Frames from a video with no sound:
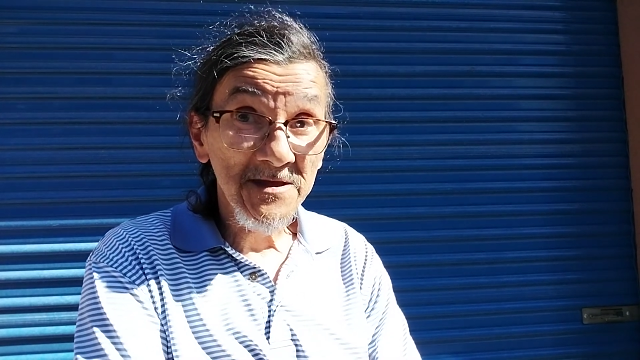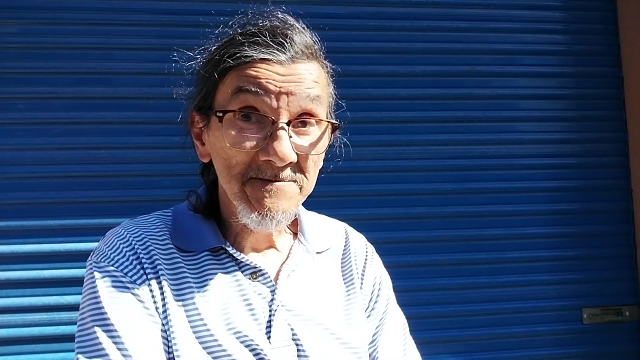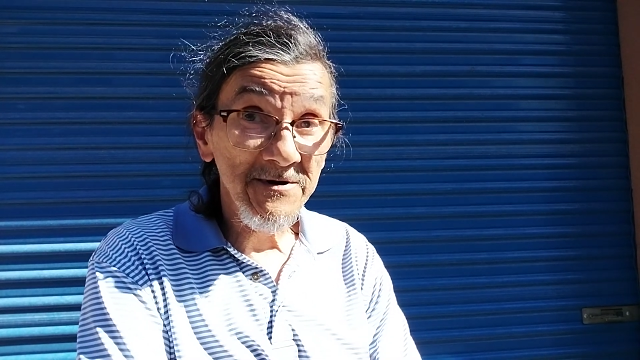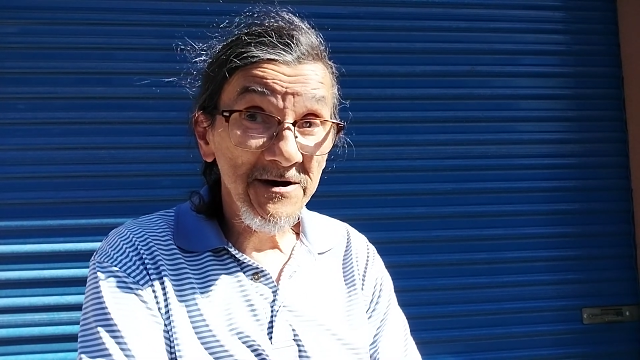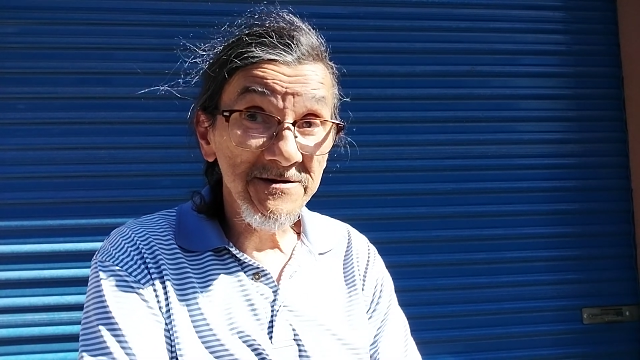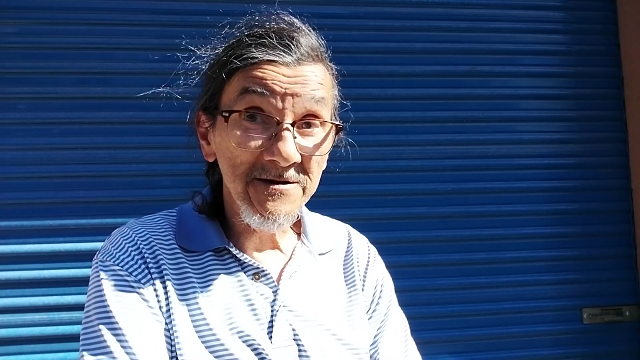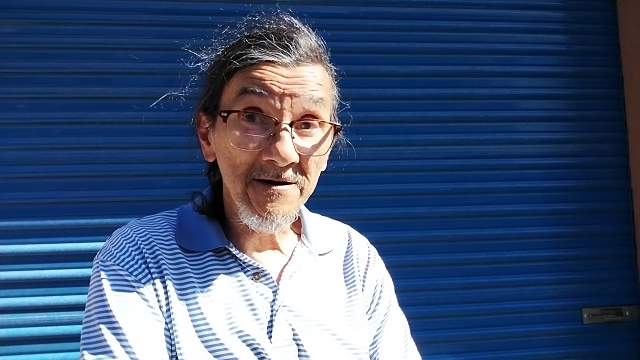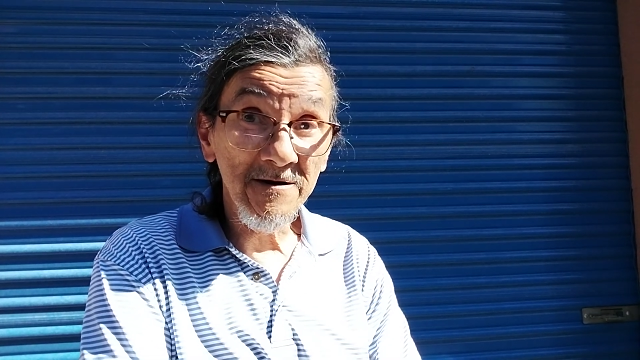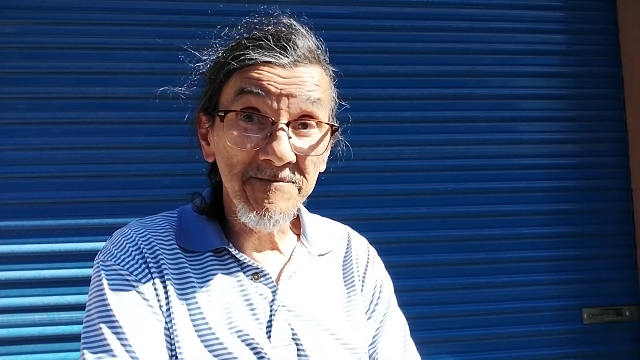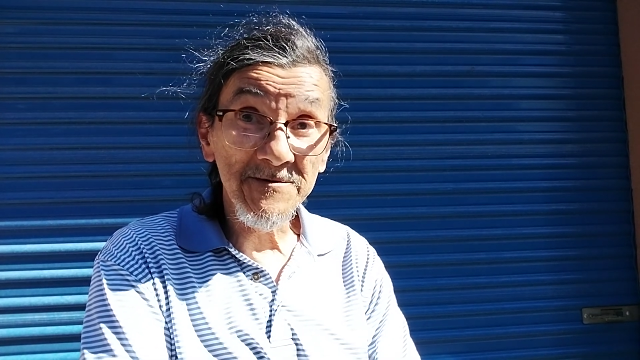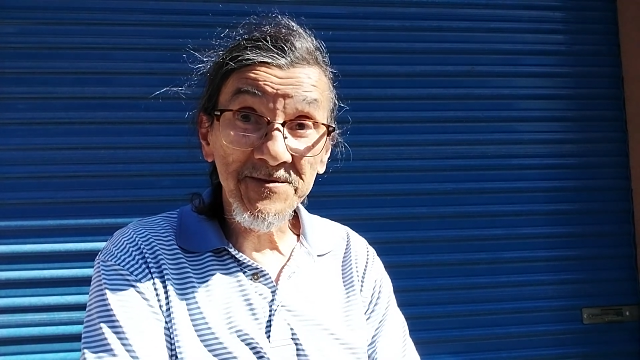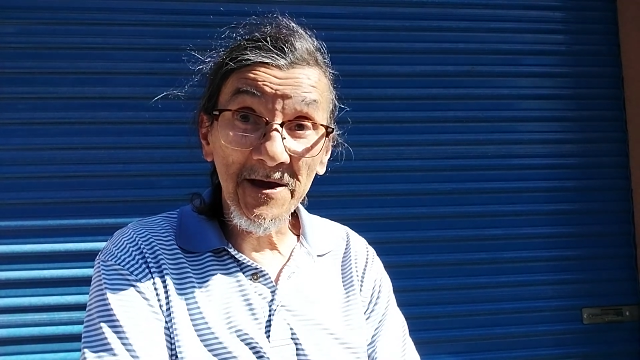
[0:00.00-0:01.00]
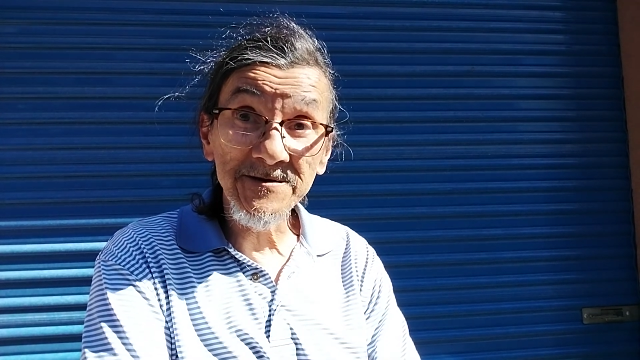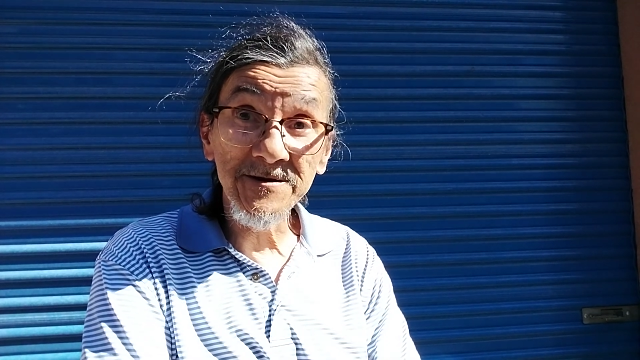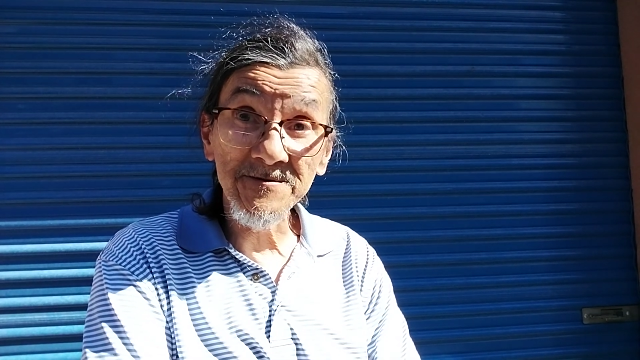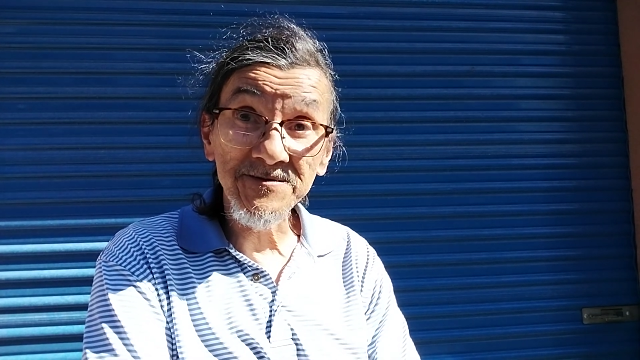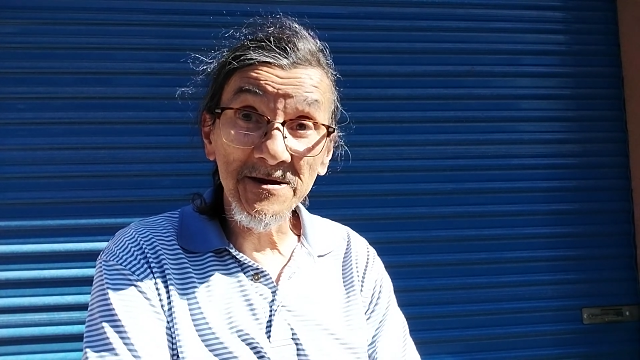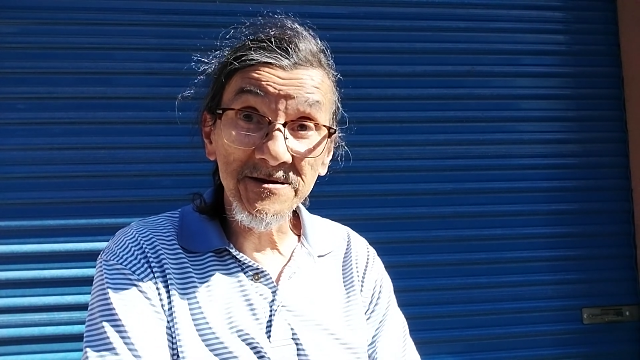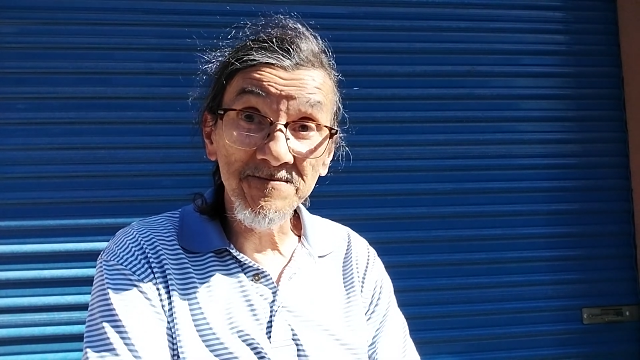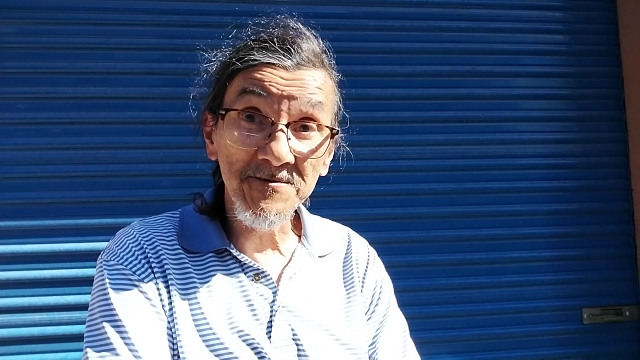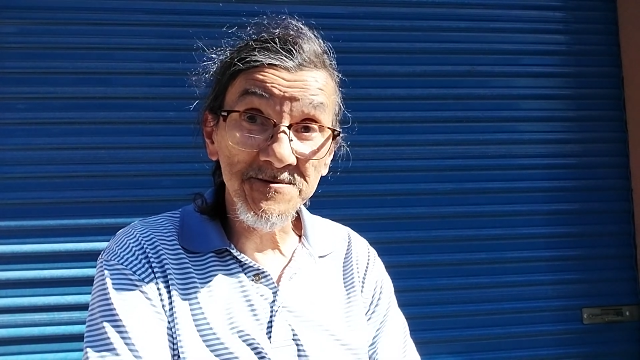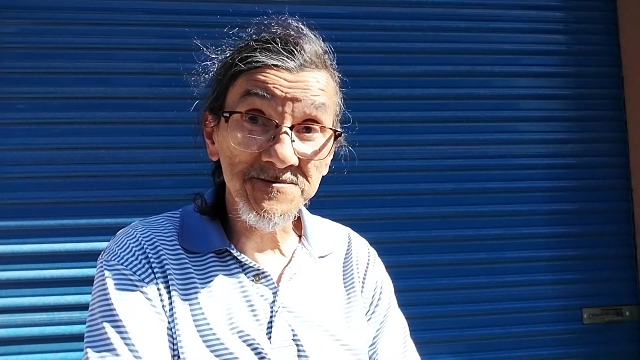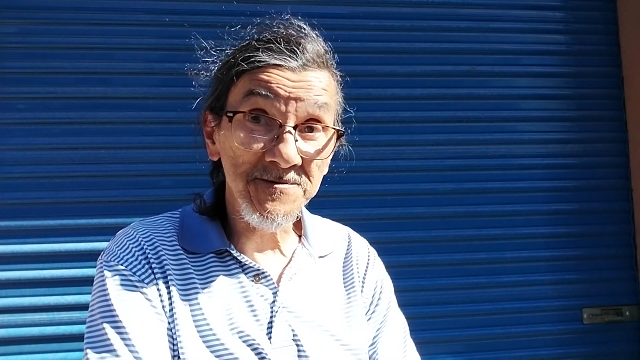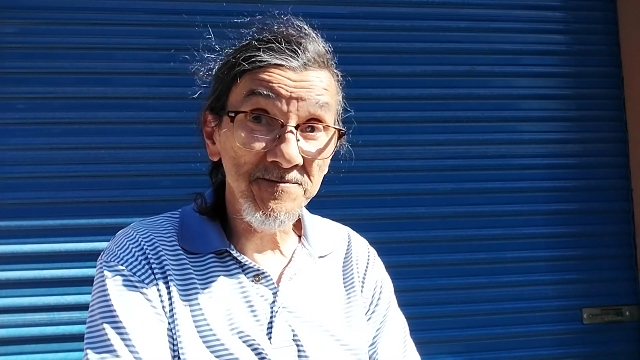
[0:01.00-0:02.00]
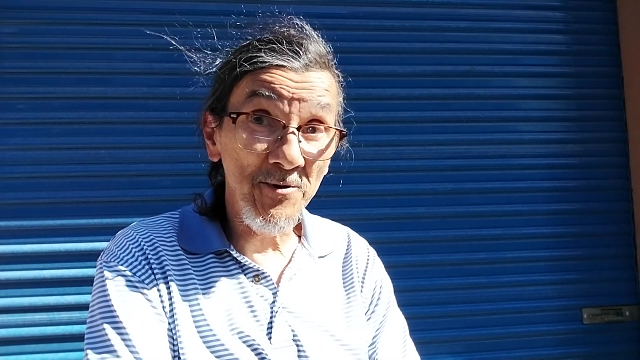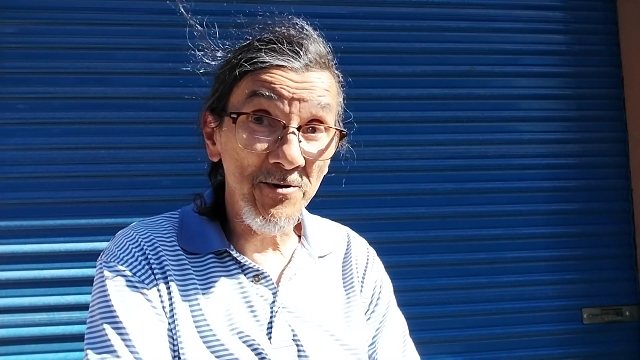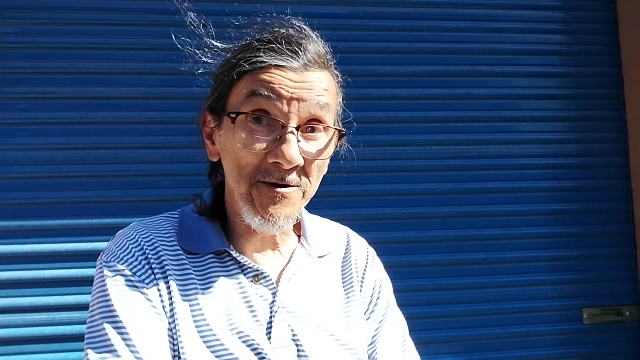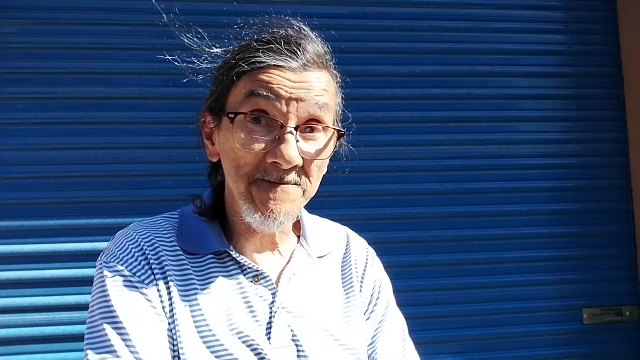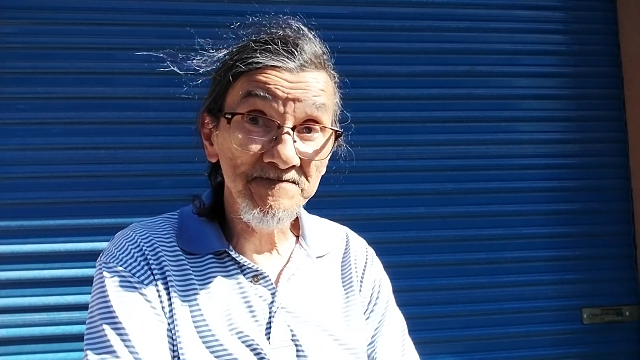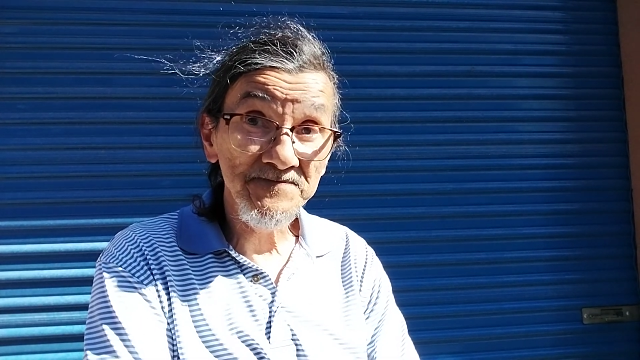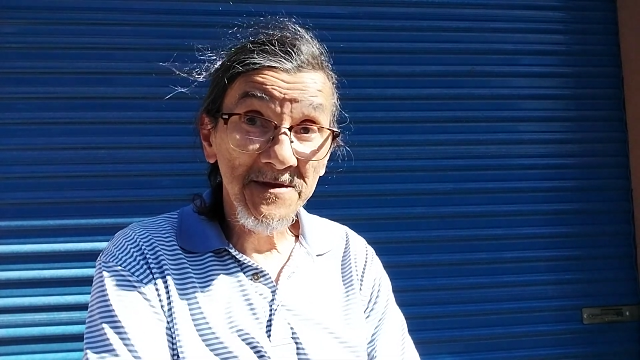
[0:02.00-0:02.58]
But you know, thank you for your support.